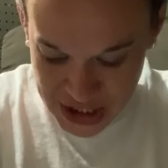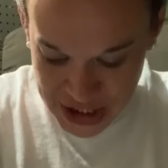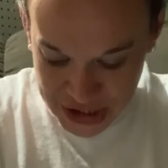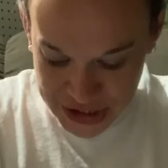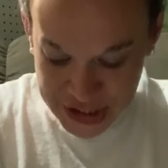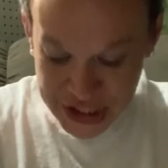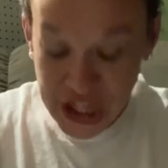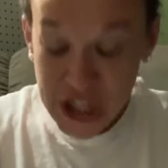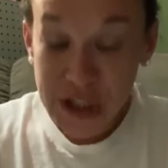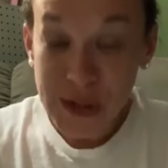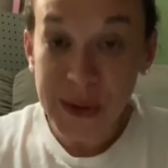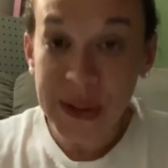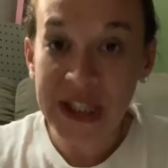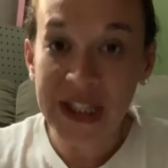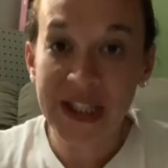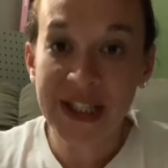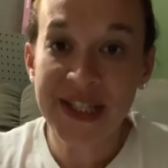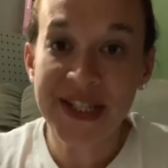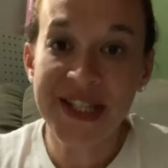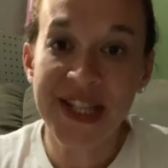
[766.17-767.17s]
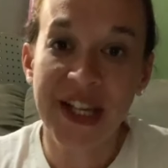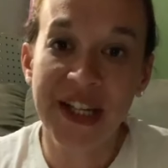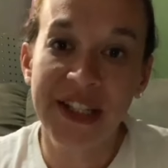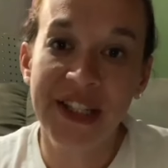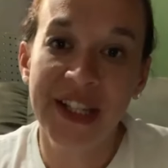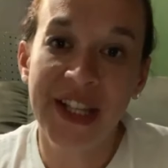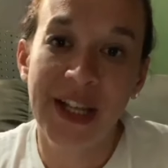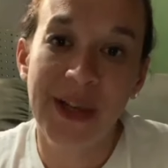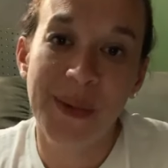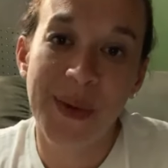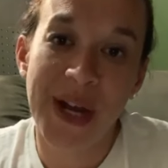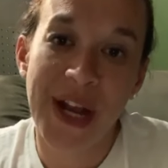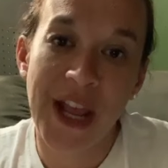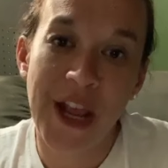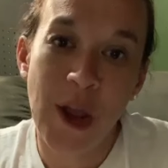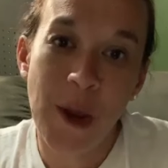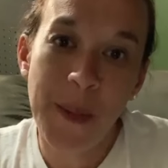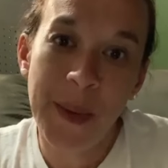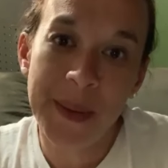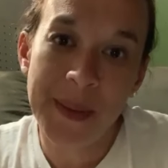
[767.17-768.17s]
So suddenly when
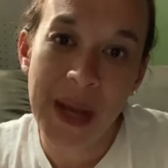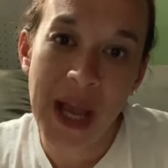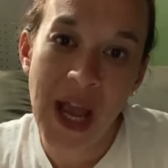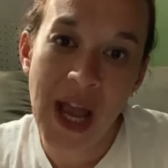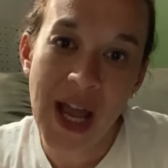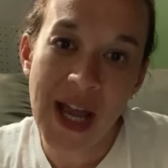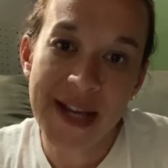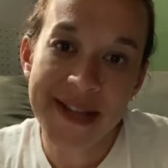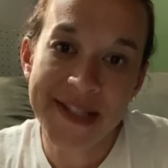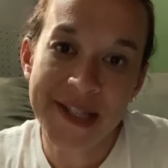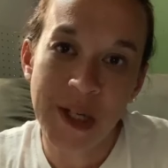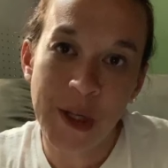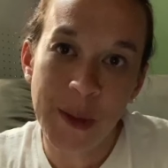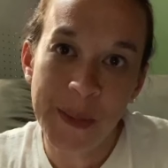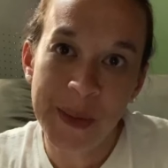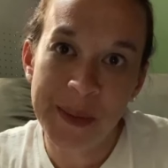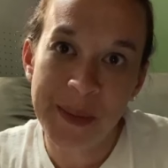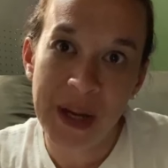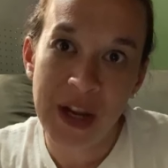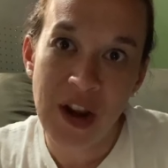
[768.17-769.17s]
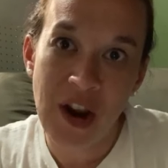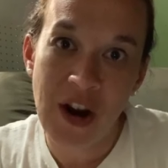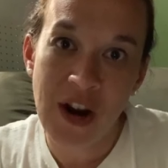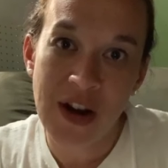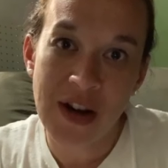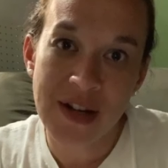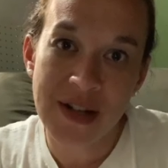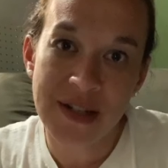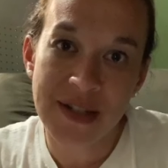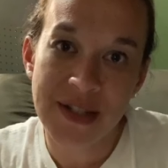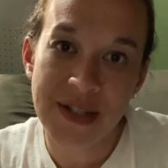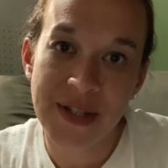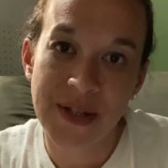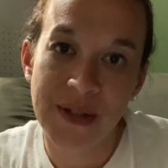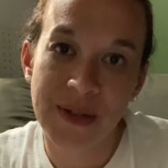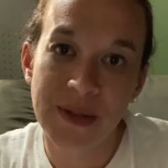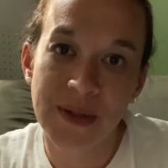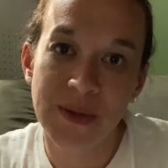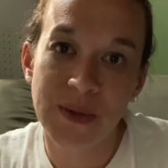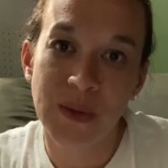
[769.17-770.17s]
I opened my eyes and opened my heart
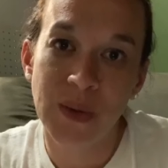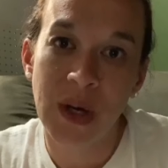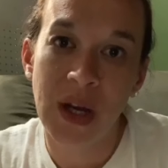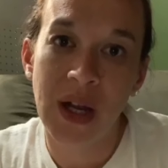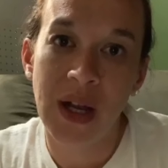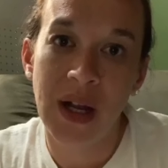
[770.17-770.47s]
to